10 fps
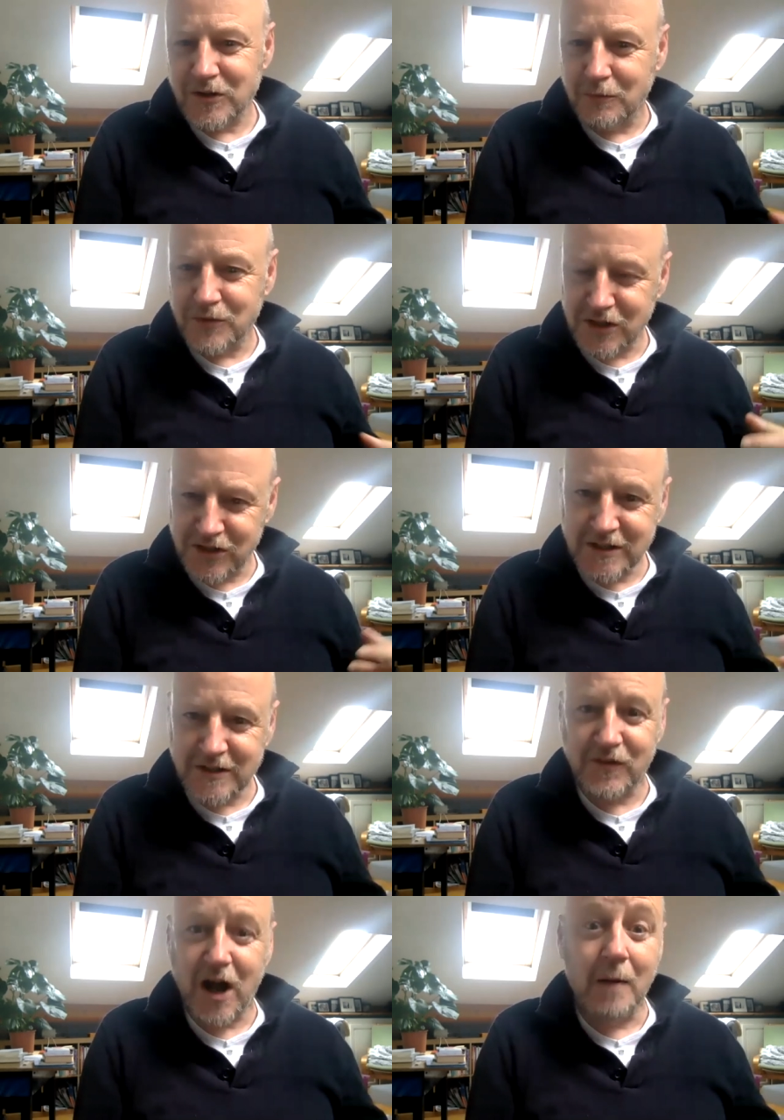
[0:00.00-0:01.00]
So there was a sense
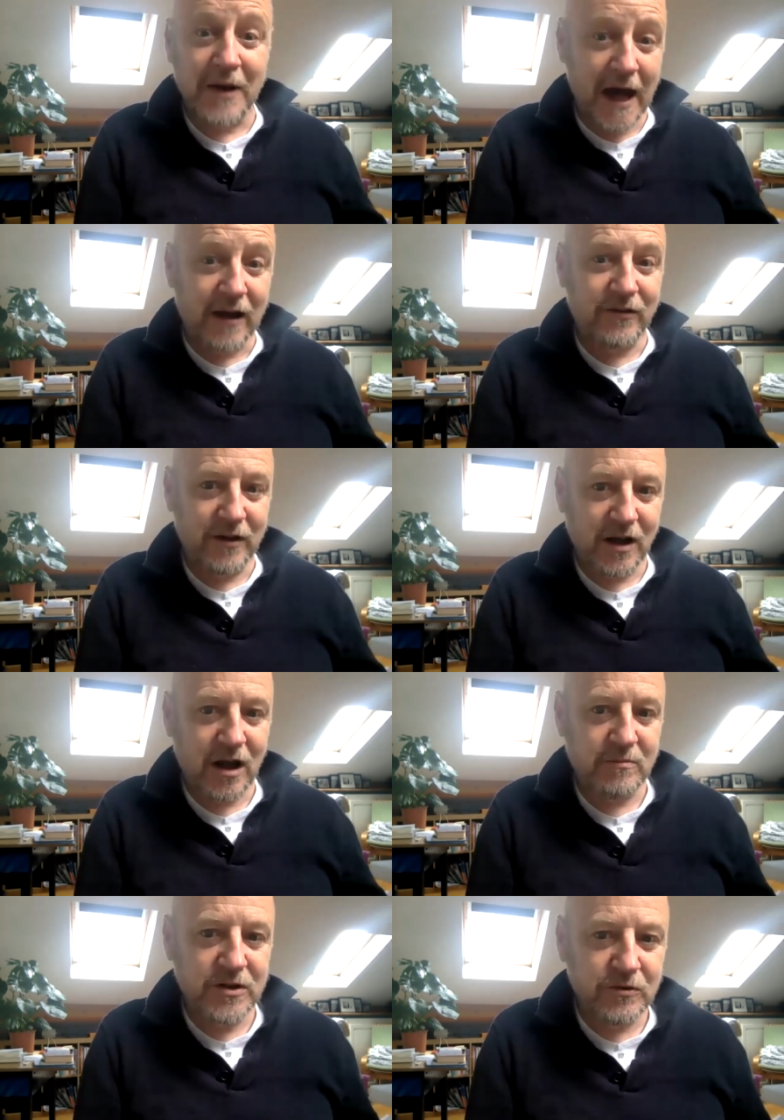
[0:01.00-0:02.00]
of commonality and
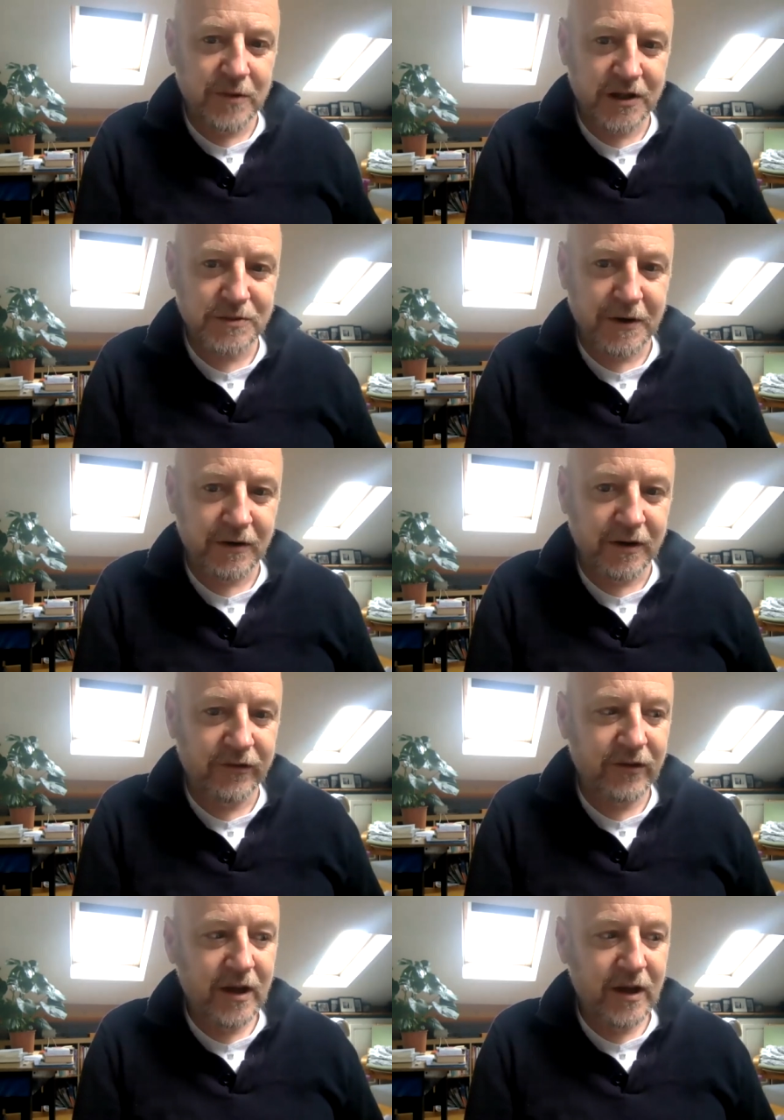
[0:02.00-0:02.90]
common human experience